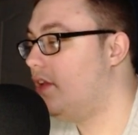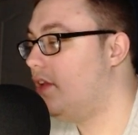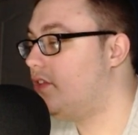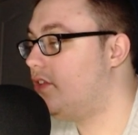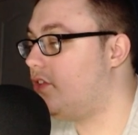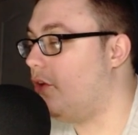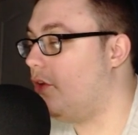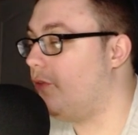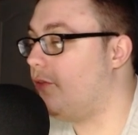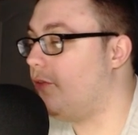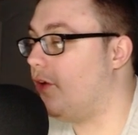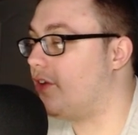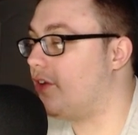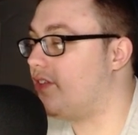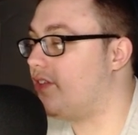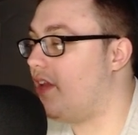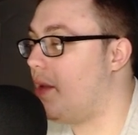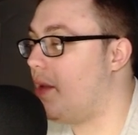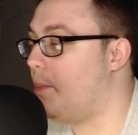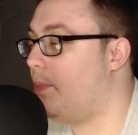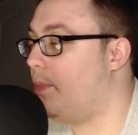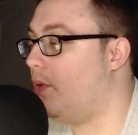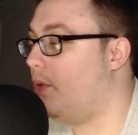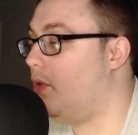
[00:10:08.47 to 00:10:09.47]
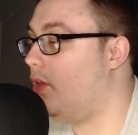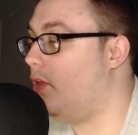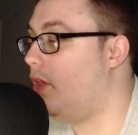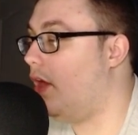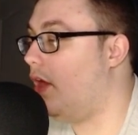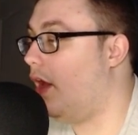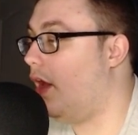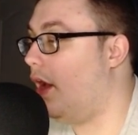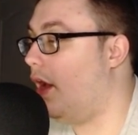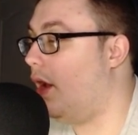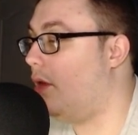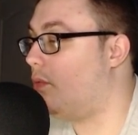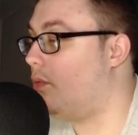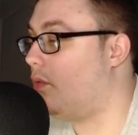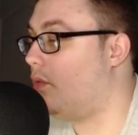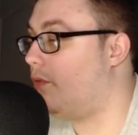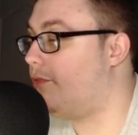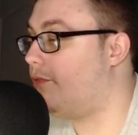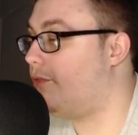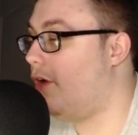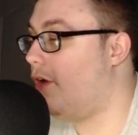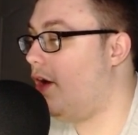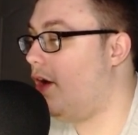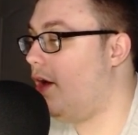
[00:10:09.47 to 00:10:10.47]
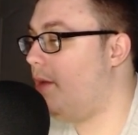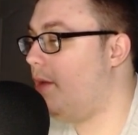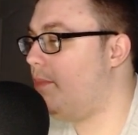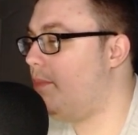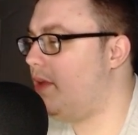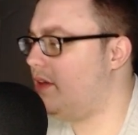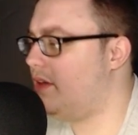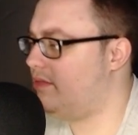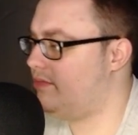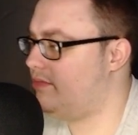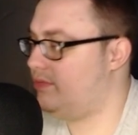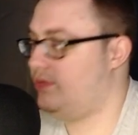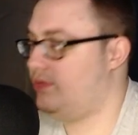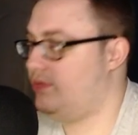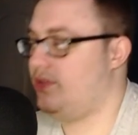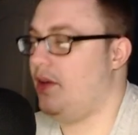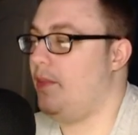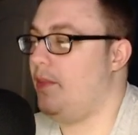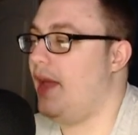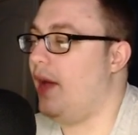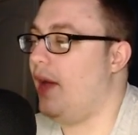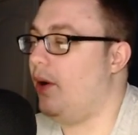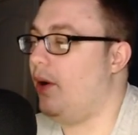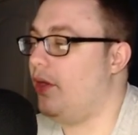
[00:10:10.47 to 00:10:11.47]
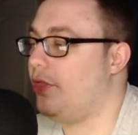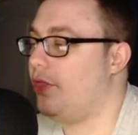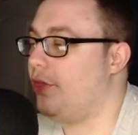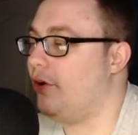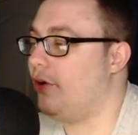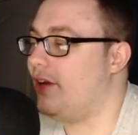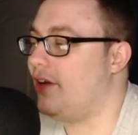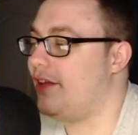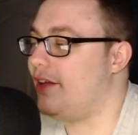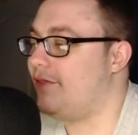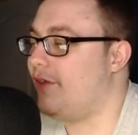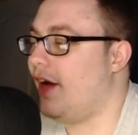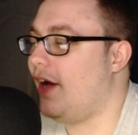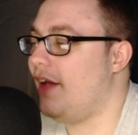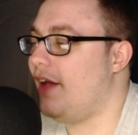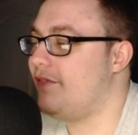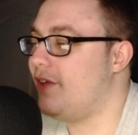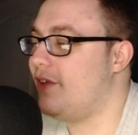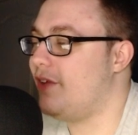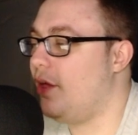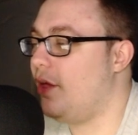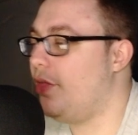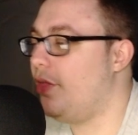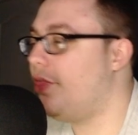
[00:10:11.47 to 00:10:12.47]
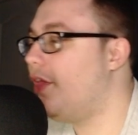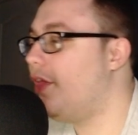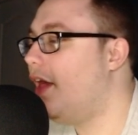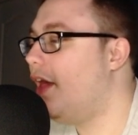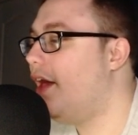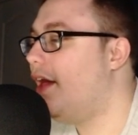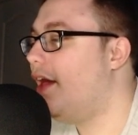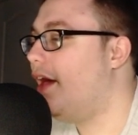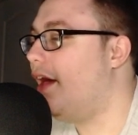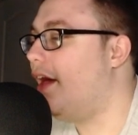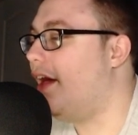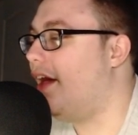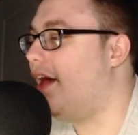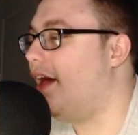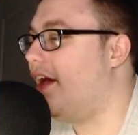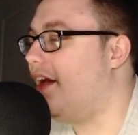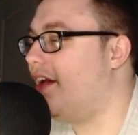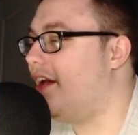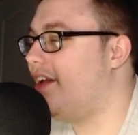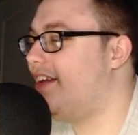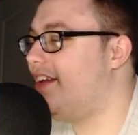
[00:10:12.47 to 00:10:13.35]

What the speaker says: So, for example, Rafam, somehow at 35 health, 1